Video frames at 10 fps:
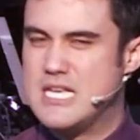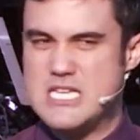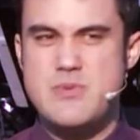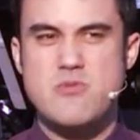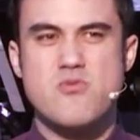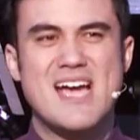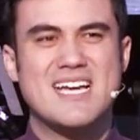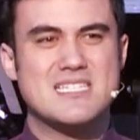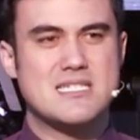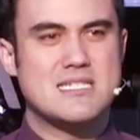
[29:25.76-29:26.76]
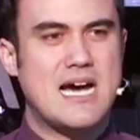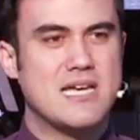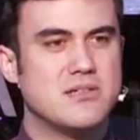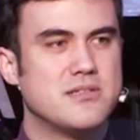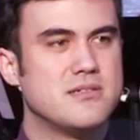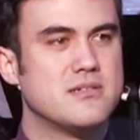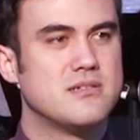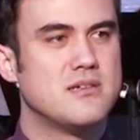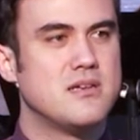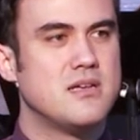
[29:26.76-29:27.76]
To be reconciled
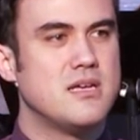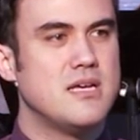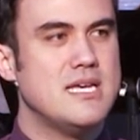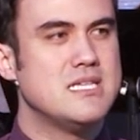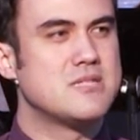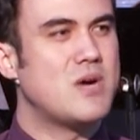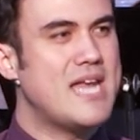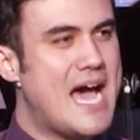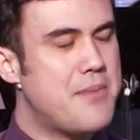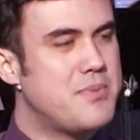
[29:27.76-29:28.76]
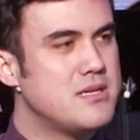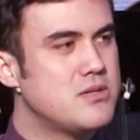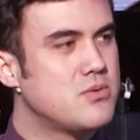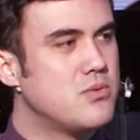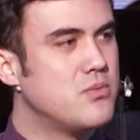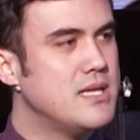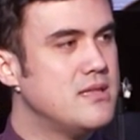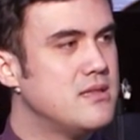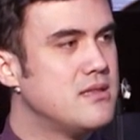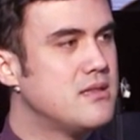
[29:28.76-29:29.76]
is what happened
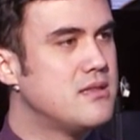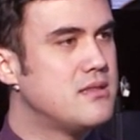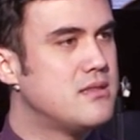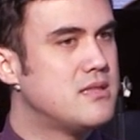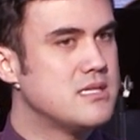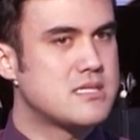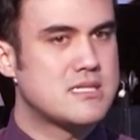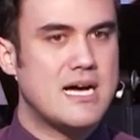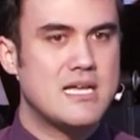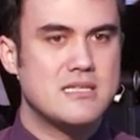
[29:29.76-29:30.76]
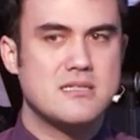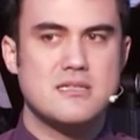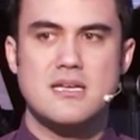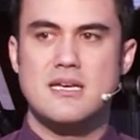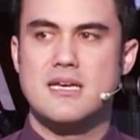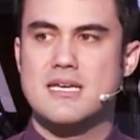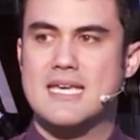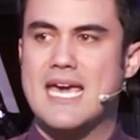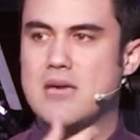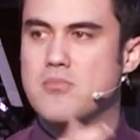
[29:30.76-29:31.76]
when the Son
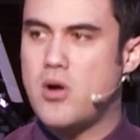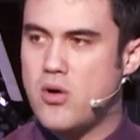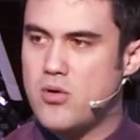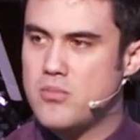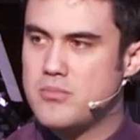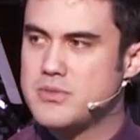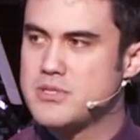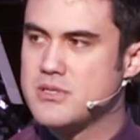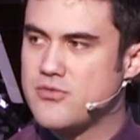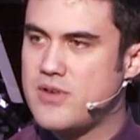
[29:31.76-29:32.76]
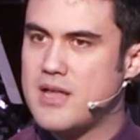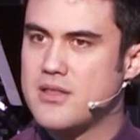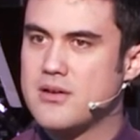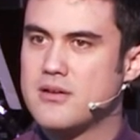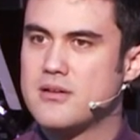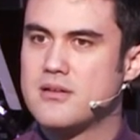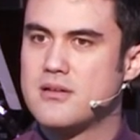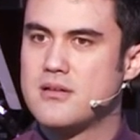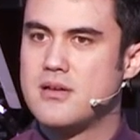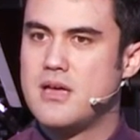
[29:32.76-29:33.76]
came home to the Father.
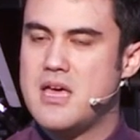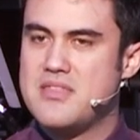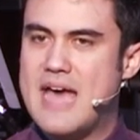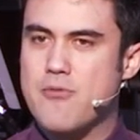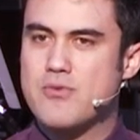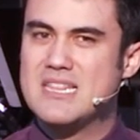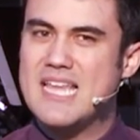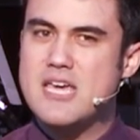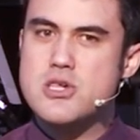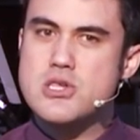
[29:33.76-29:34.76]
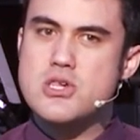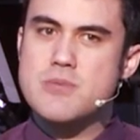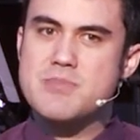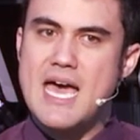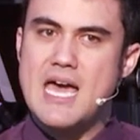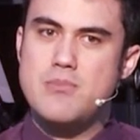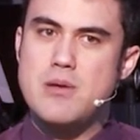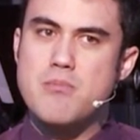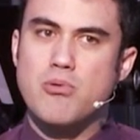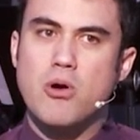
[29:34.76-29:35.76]
That relationship that had
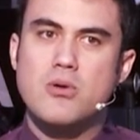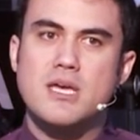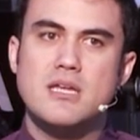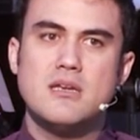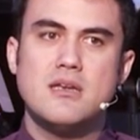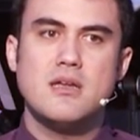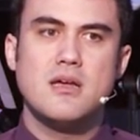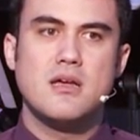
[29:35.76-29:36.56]
been broken